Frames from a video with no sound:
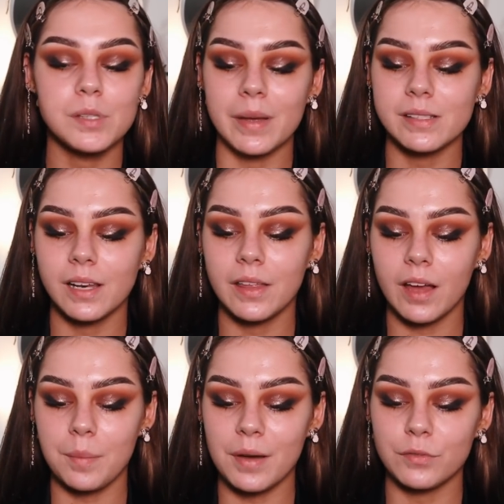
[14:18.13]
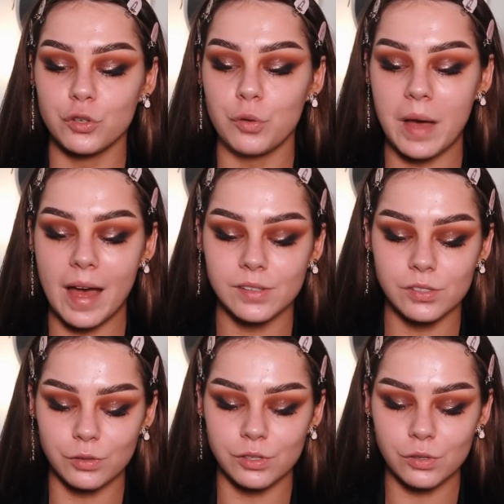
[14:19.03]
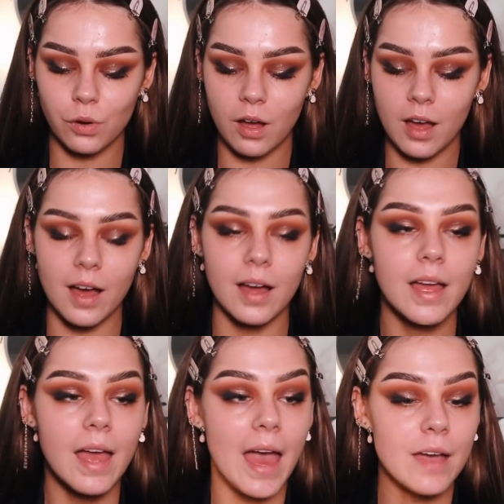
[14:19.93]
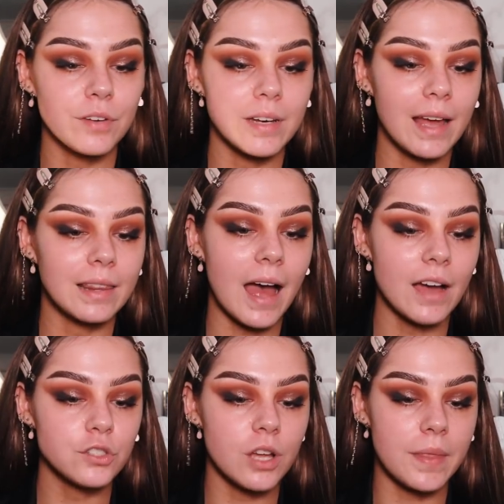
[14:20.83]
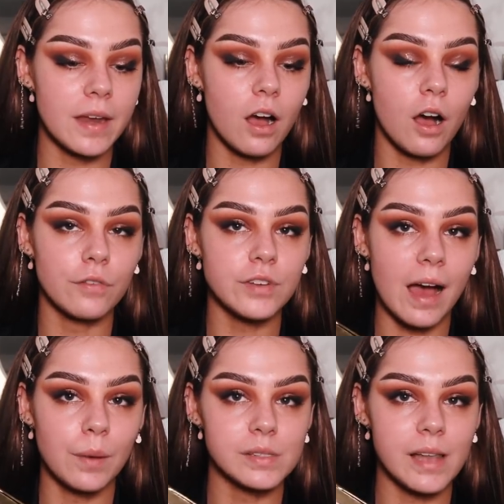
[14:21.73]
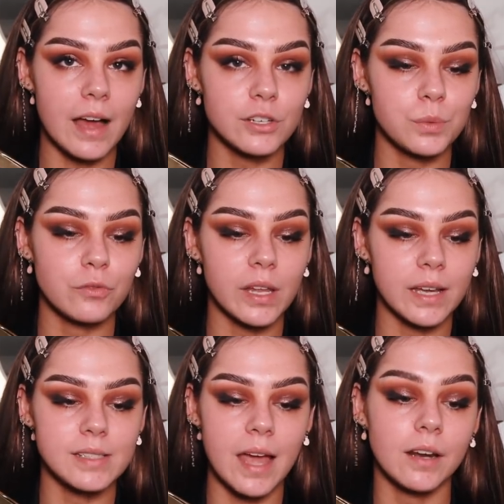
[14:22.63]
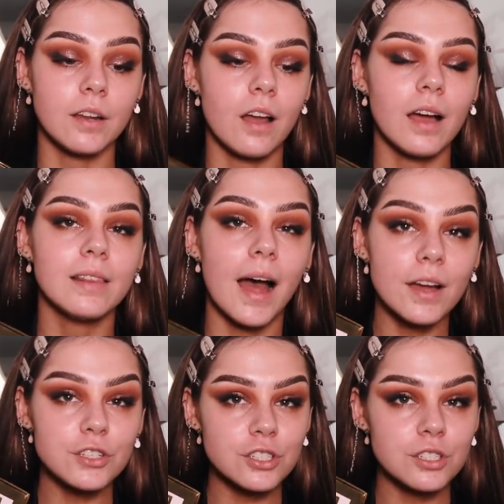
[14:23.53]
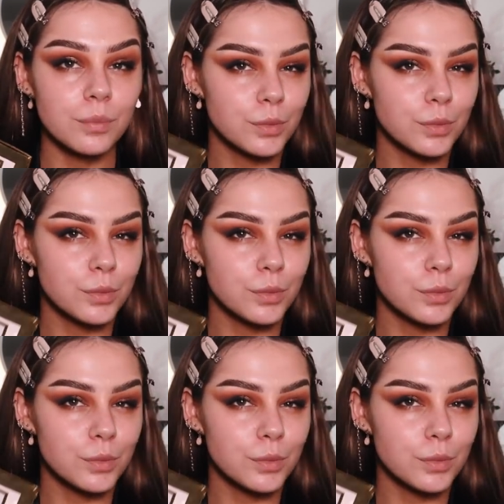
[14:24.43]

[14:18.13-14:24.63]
So basically they come out of two pairs. So she's got her everyday lash and then her after hours lash. We've got like a day and a night lash.